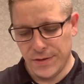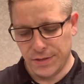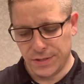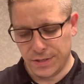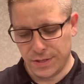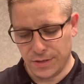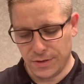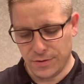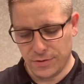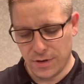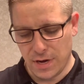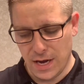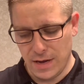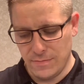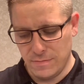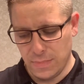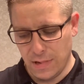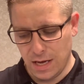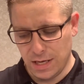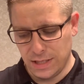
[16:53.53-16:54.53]
So
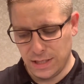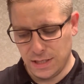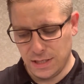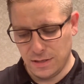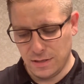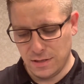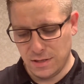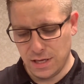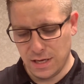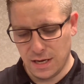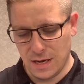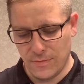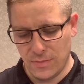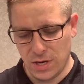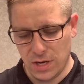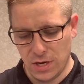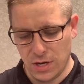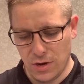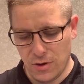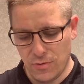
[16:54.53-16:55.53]
I still think I'm
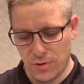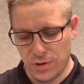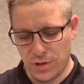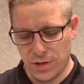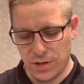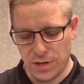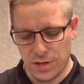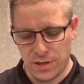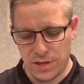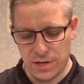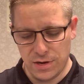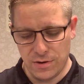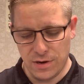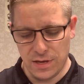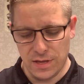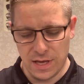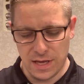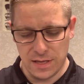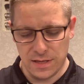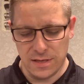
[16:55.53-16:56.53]
gonna go with the theory
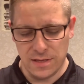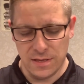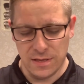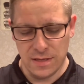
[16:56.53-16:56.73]
that